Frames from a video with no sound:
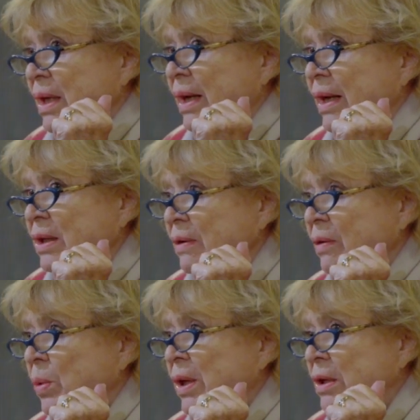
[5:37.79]
And
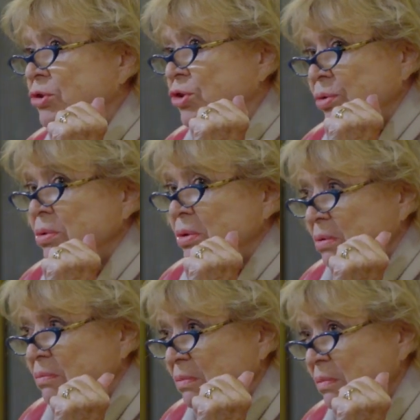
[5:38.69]
we are sure
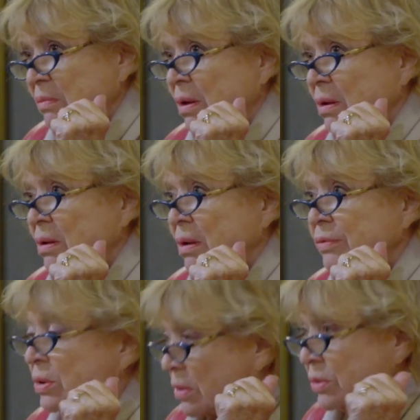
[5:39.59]
of
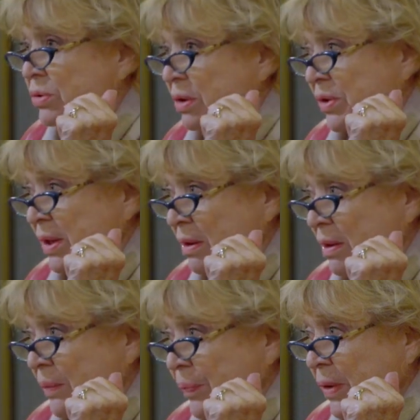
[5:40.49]
the contrary.
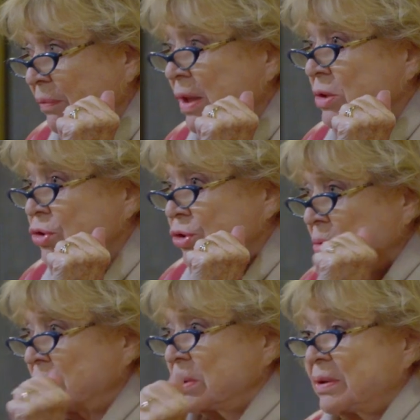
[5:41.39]
We are
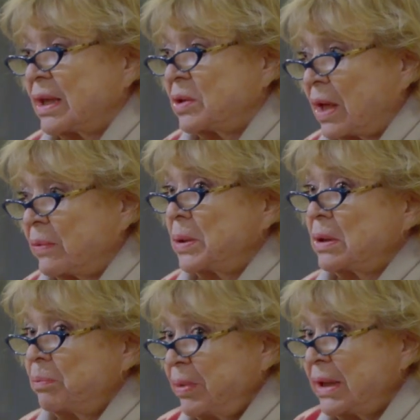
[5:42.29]
sure that there
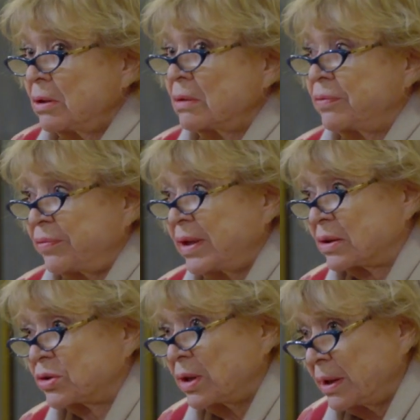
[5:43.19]
will be no fair
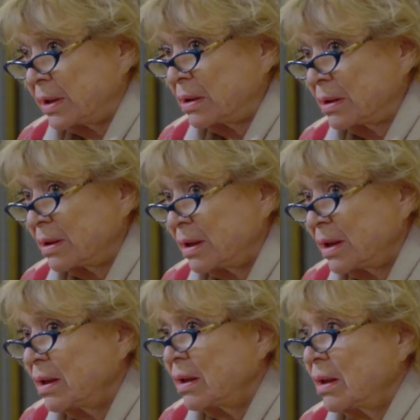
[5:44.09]
trial
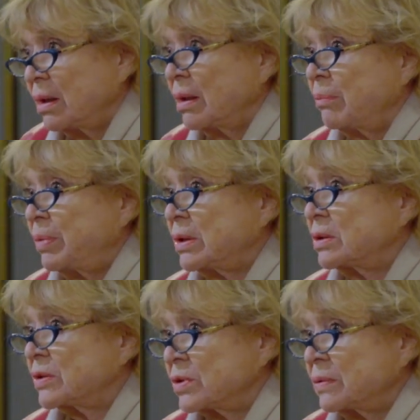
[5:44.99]

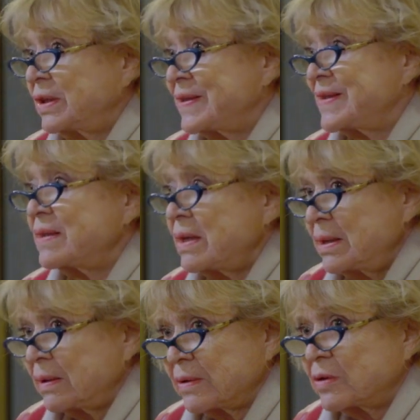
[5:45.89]
because of the
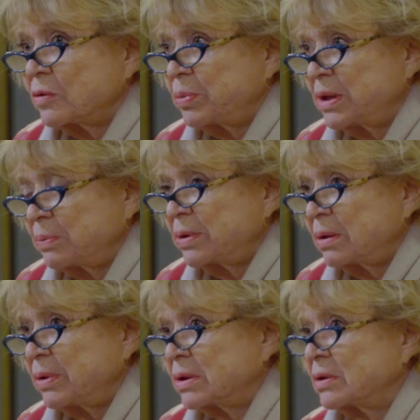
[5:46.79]
sayings of people,
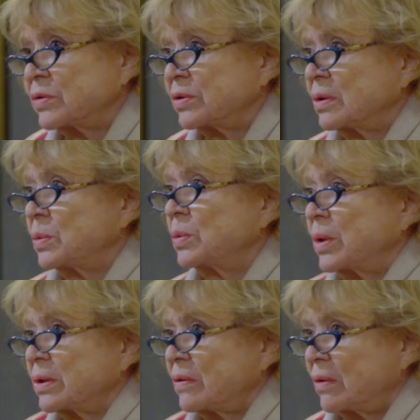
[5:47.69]
because of
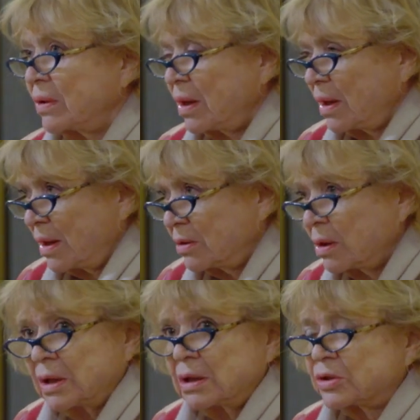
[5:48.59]
what
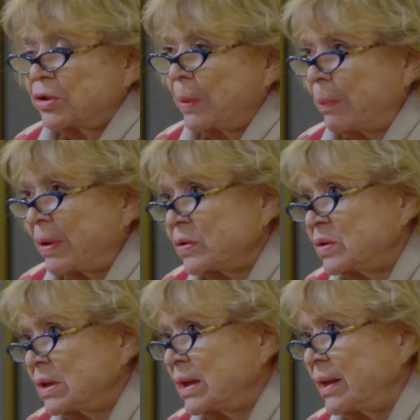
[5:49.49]
Donald Trump has
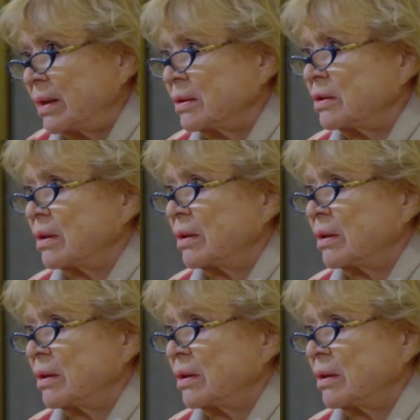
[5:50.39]
declared,